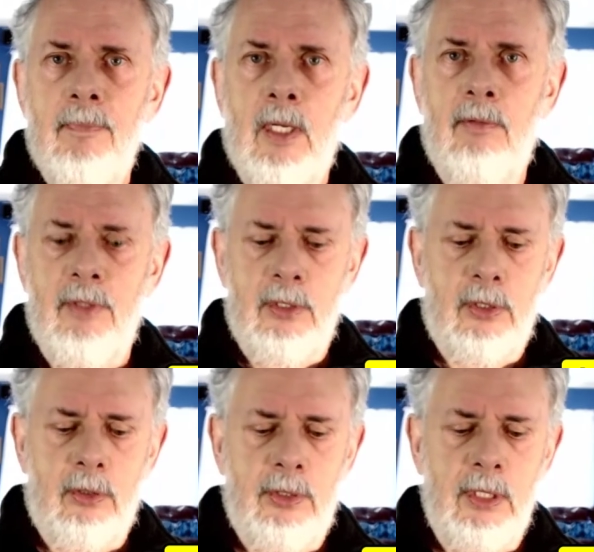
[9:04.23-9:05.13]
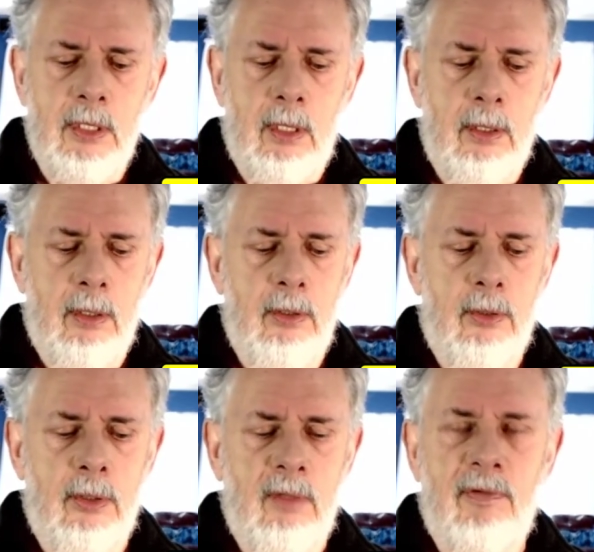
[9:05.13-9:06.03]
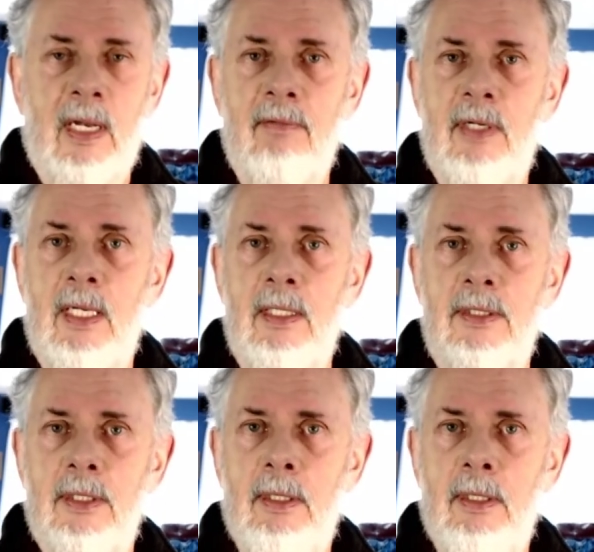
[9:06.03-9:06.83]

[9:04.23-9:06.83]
of this one thousand three hundred thirty-five days.